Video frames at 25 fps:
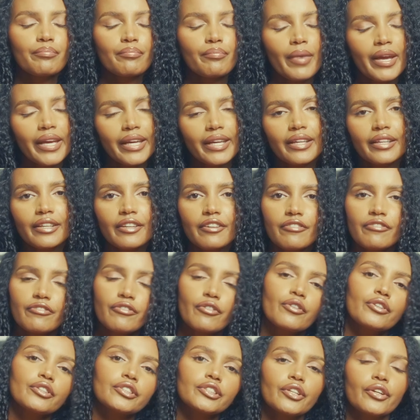Make an
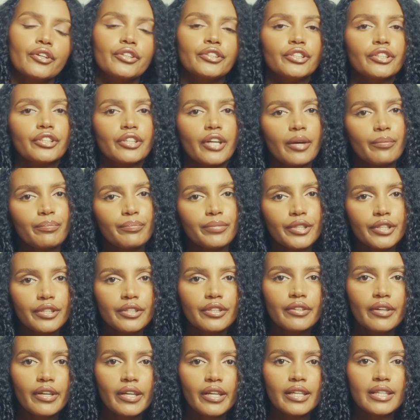effort on your
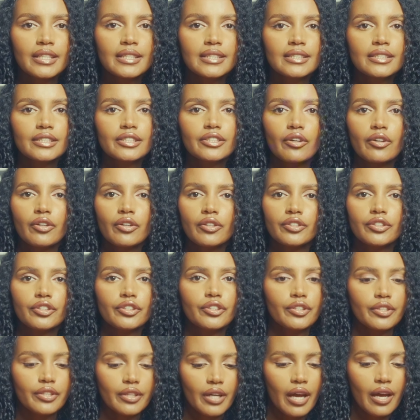appearance, on
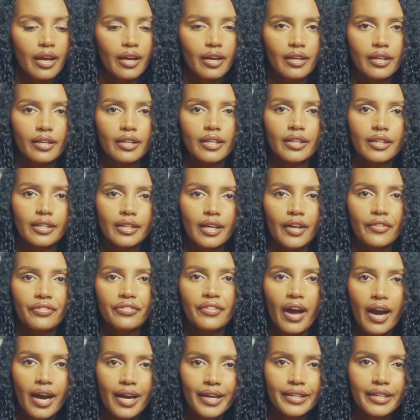your
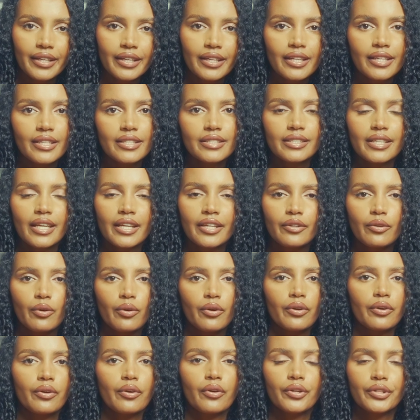attires, and
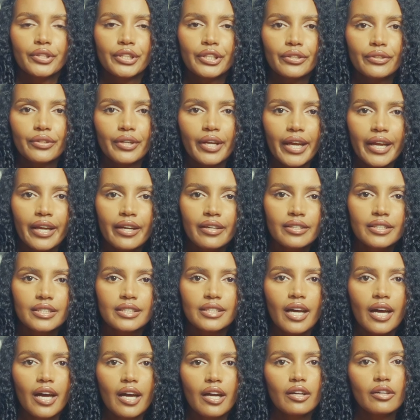on your
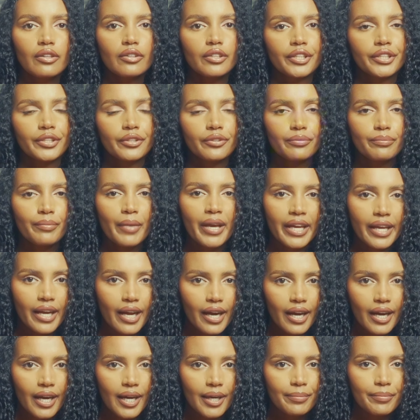hairstyle and your
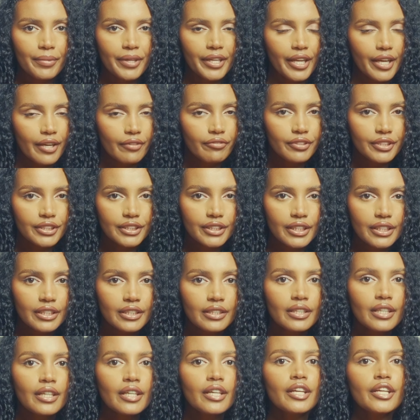makeup and
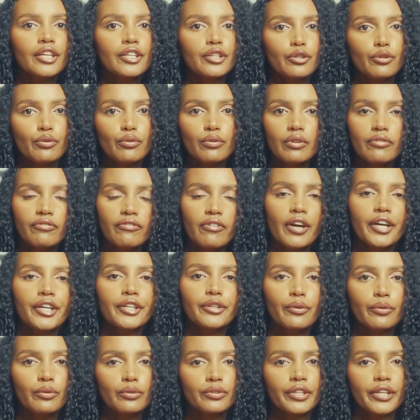everything. You will find
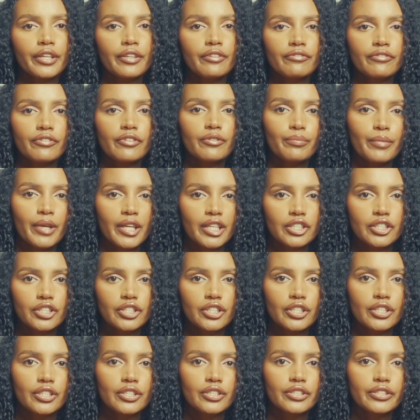all the
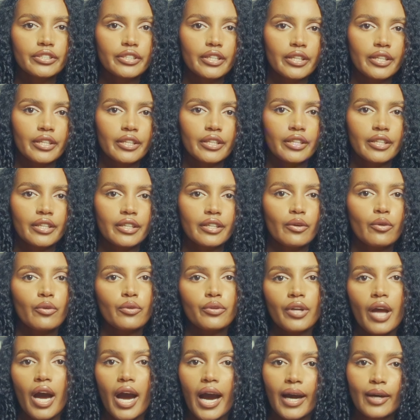informations
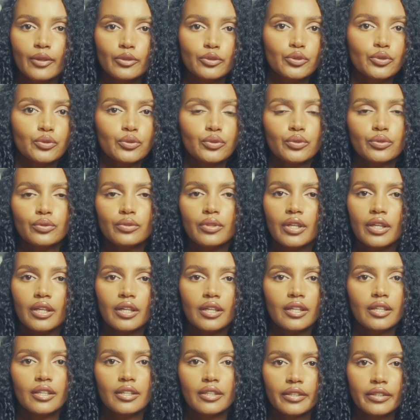on how
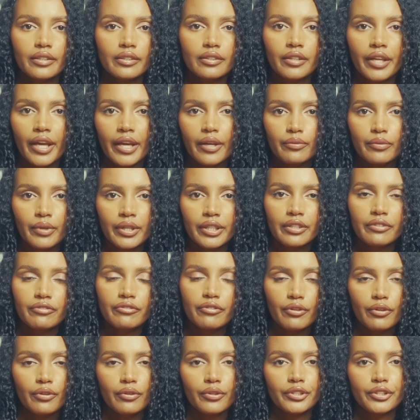to get ready
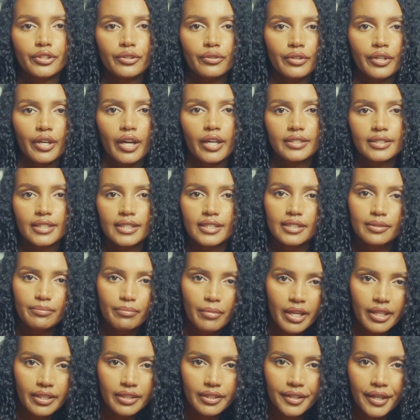for your
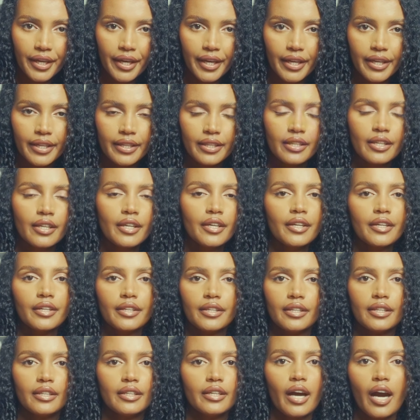assessment day,
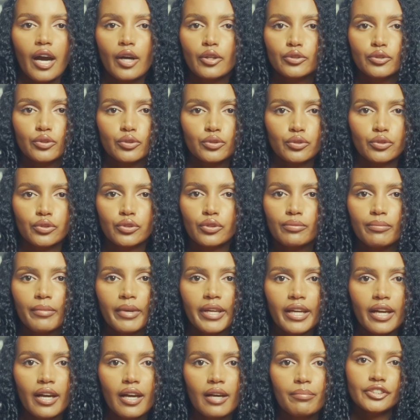how to do your
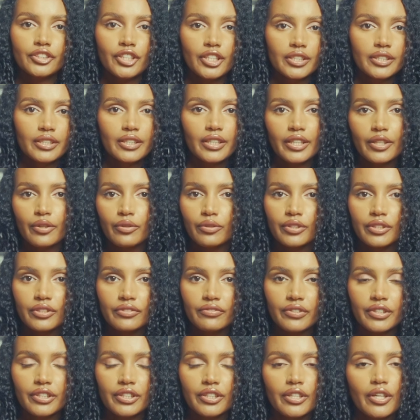makeup. Just click on this
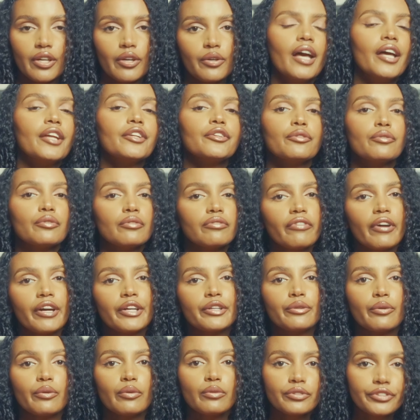video and you will
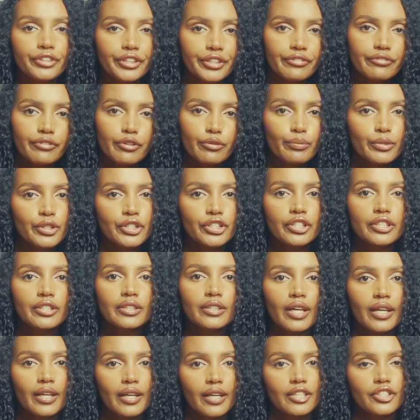find all the information
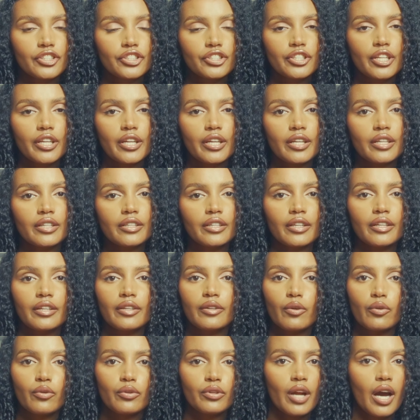that I shared
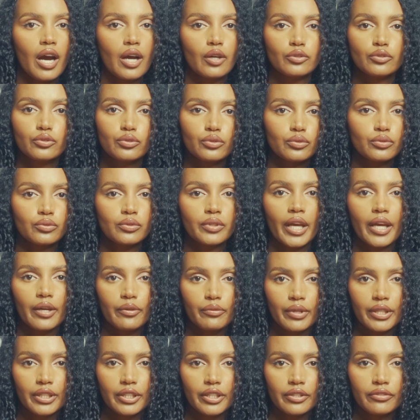on how to get
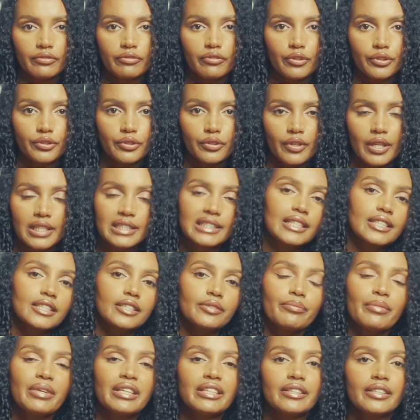ready for your
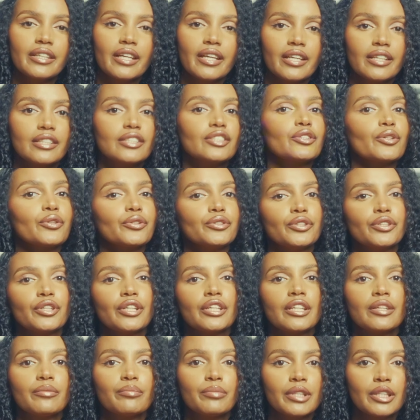assessment day, so you're
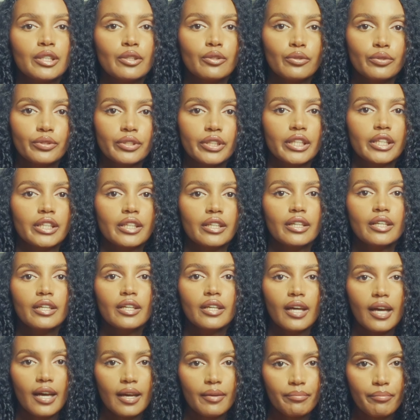gonna be looking
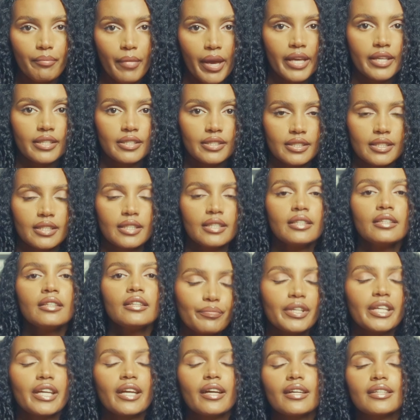amazing,
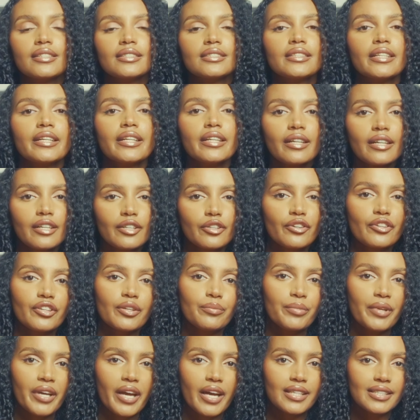because they are gonna
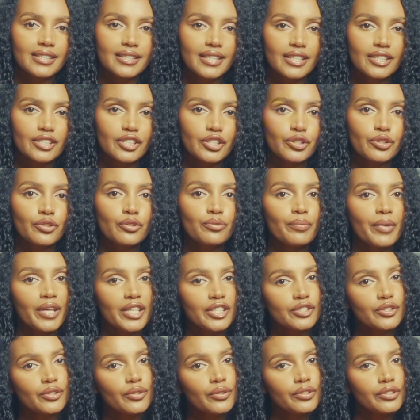be assessing you
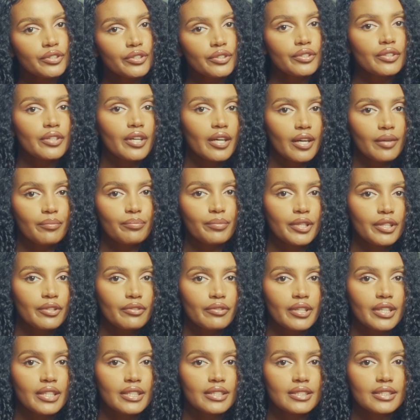based on your
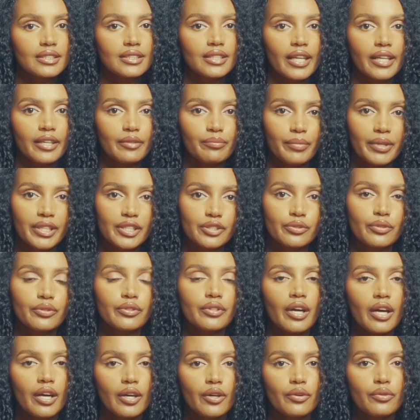appearance, like based on
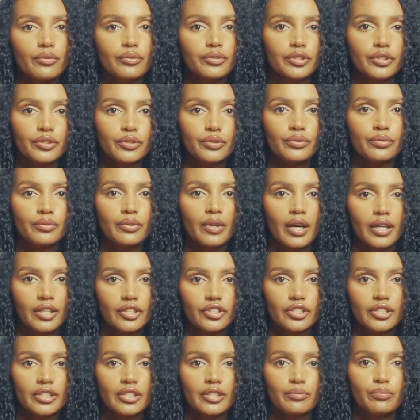how you
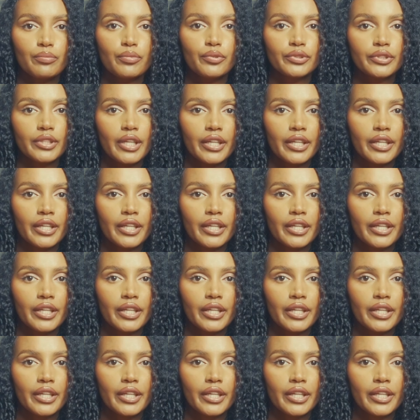actually put